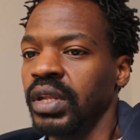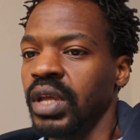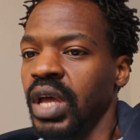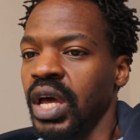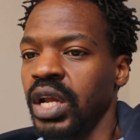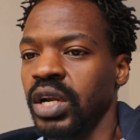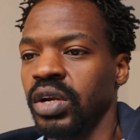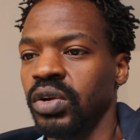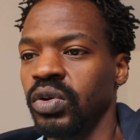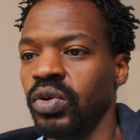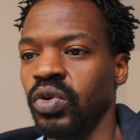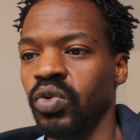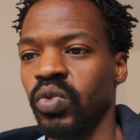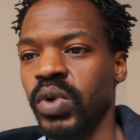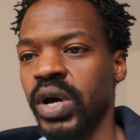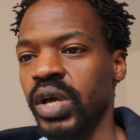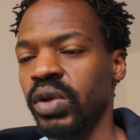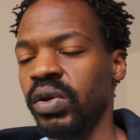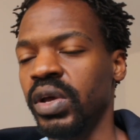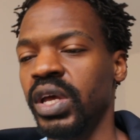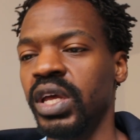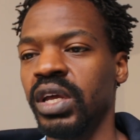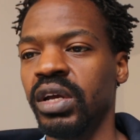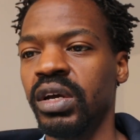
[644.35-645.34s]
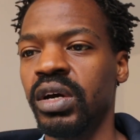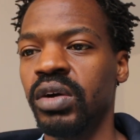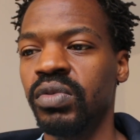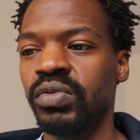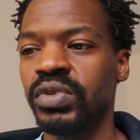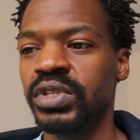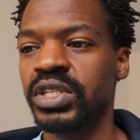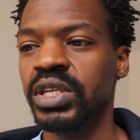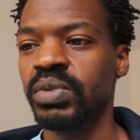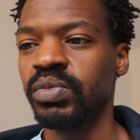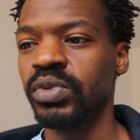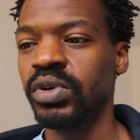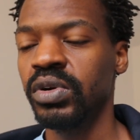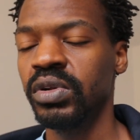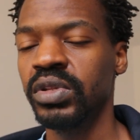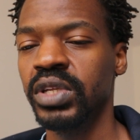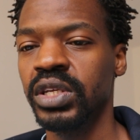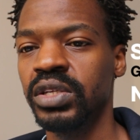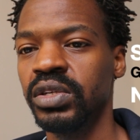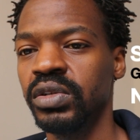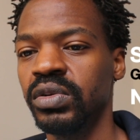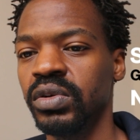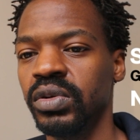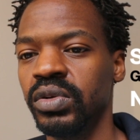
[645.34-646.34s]
I don't know, why are you hanging out with some girl
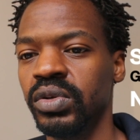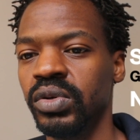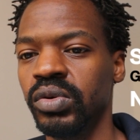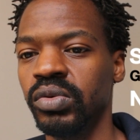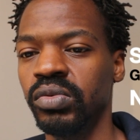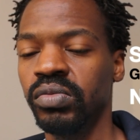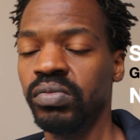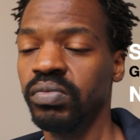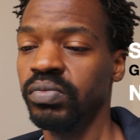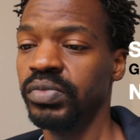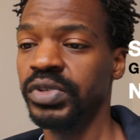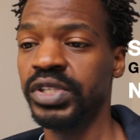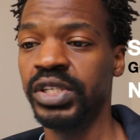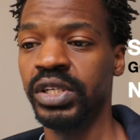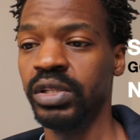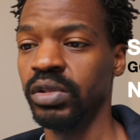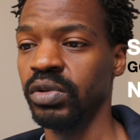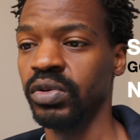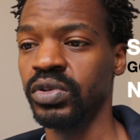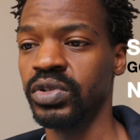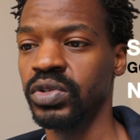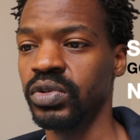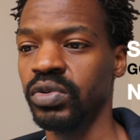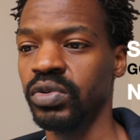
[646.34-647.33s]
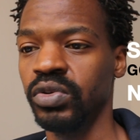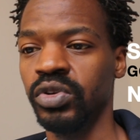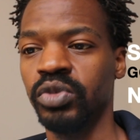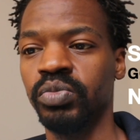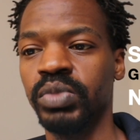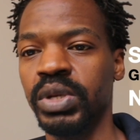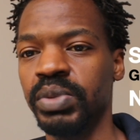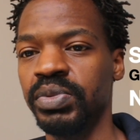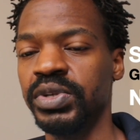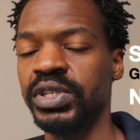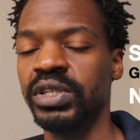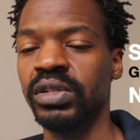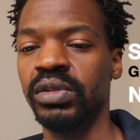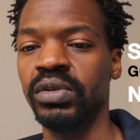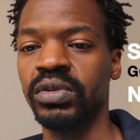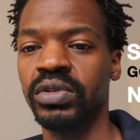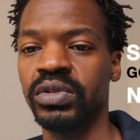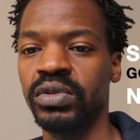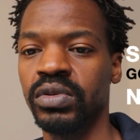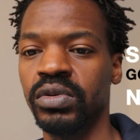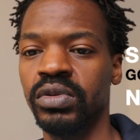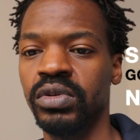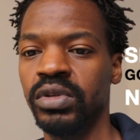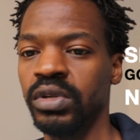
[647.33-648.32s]
that you don't know? She looks good, maybe she
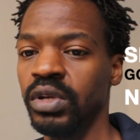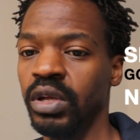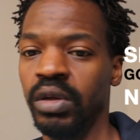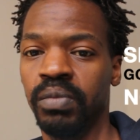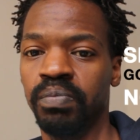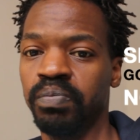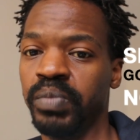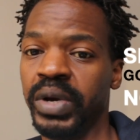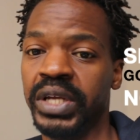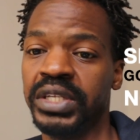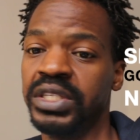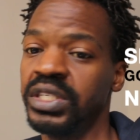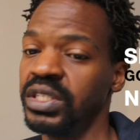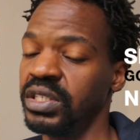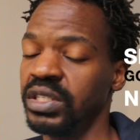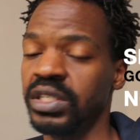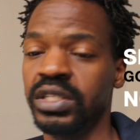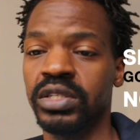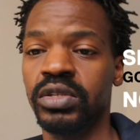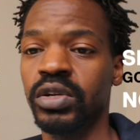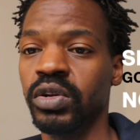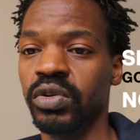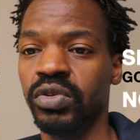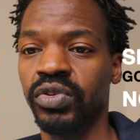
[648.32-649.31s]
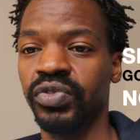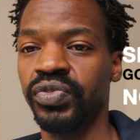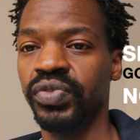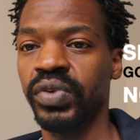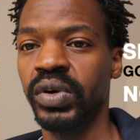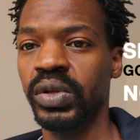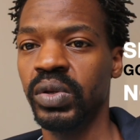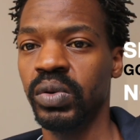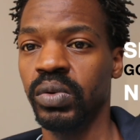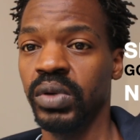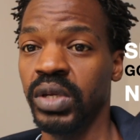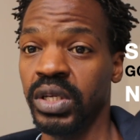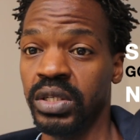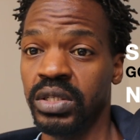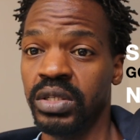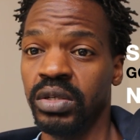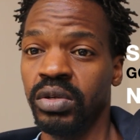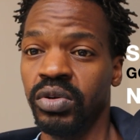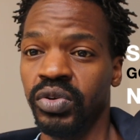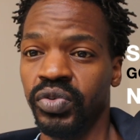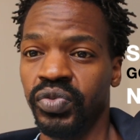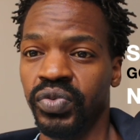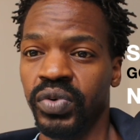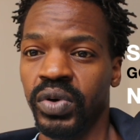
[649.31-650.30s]
looks good, but she's just not good for you. Is
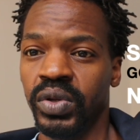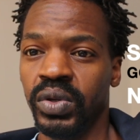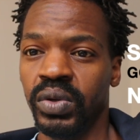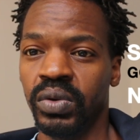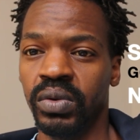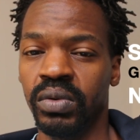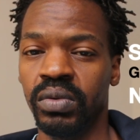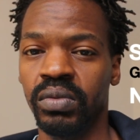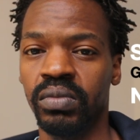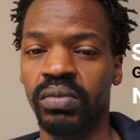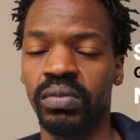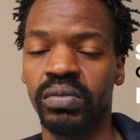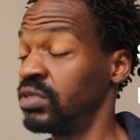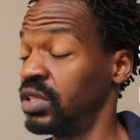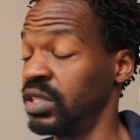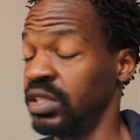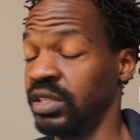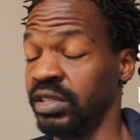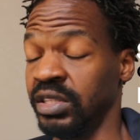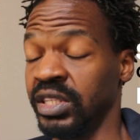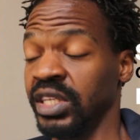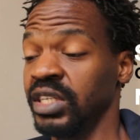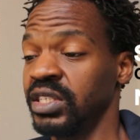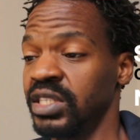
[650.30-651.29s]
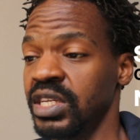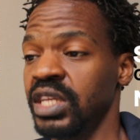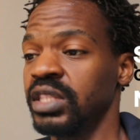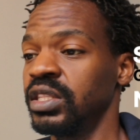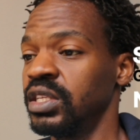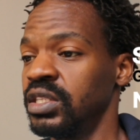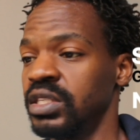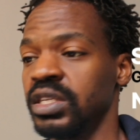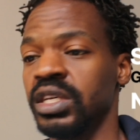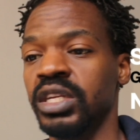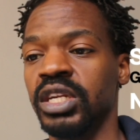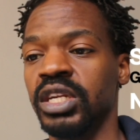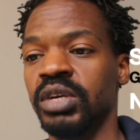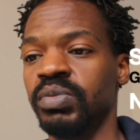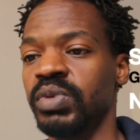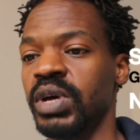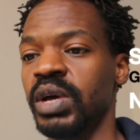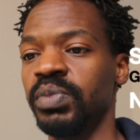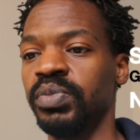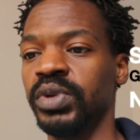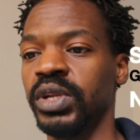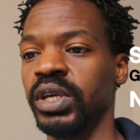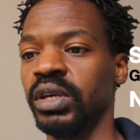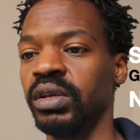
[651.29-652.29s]
she good for you? Things like this end up
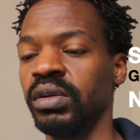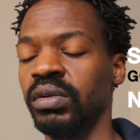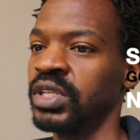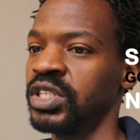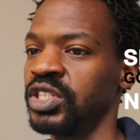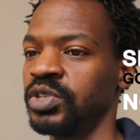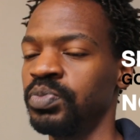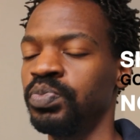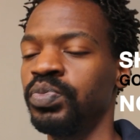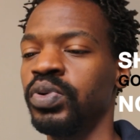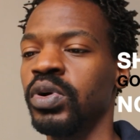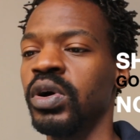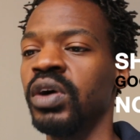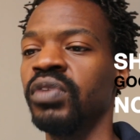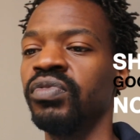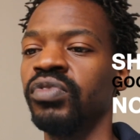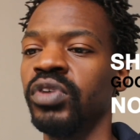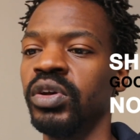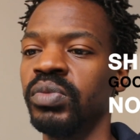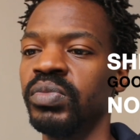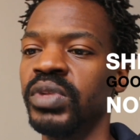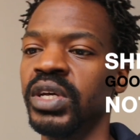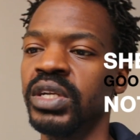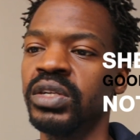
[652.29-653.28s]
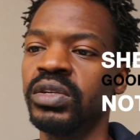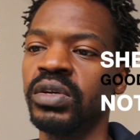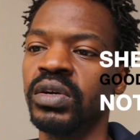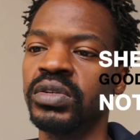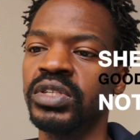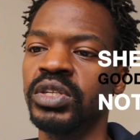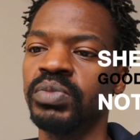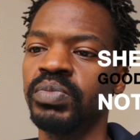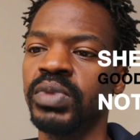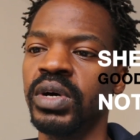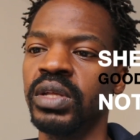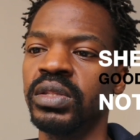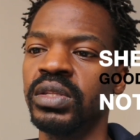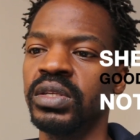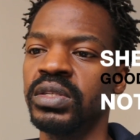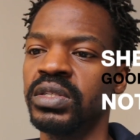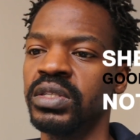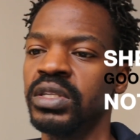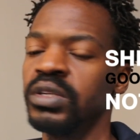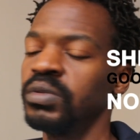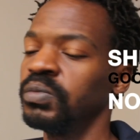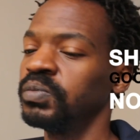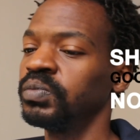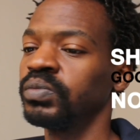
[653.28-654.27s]
happening. There's a proverb that talks about
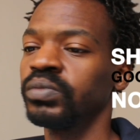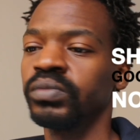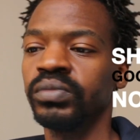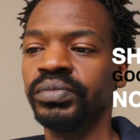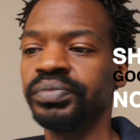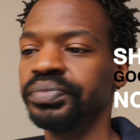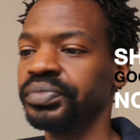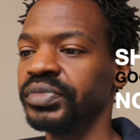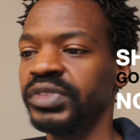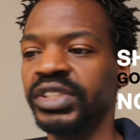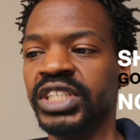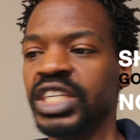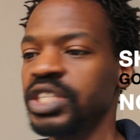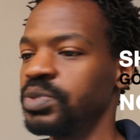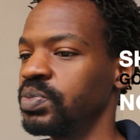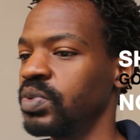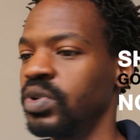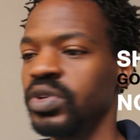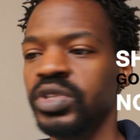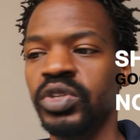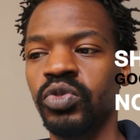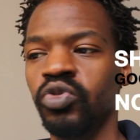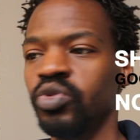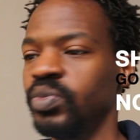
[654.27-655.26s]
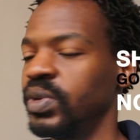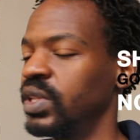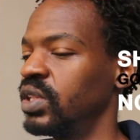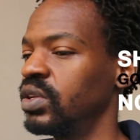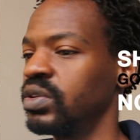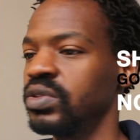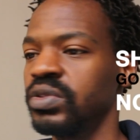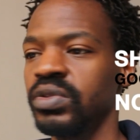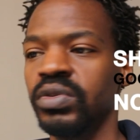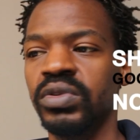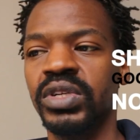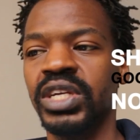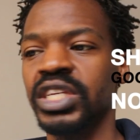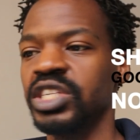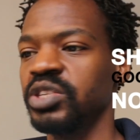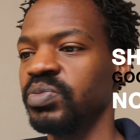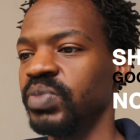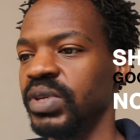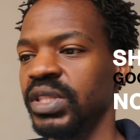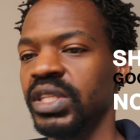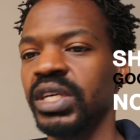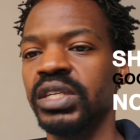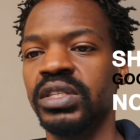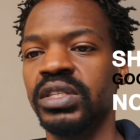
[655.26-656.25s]
this. Just because a woman looks good
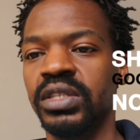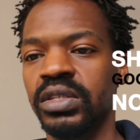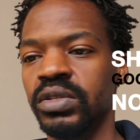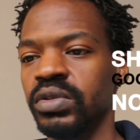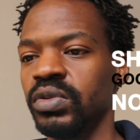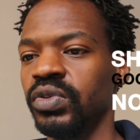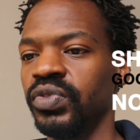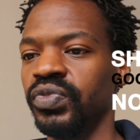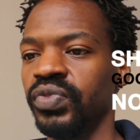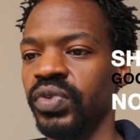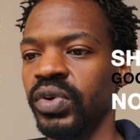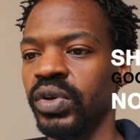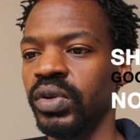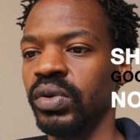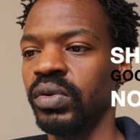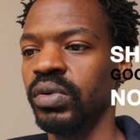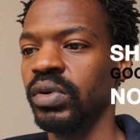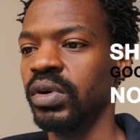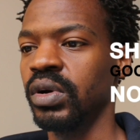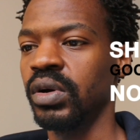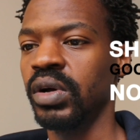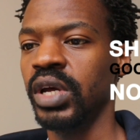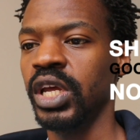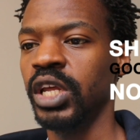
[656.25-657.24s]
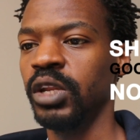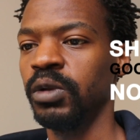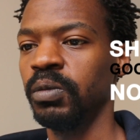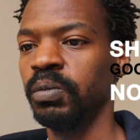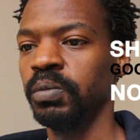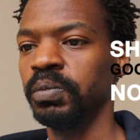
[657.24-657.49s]
doesn't mean that she's good for you, alright?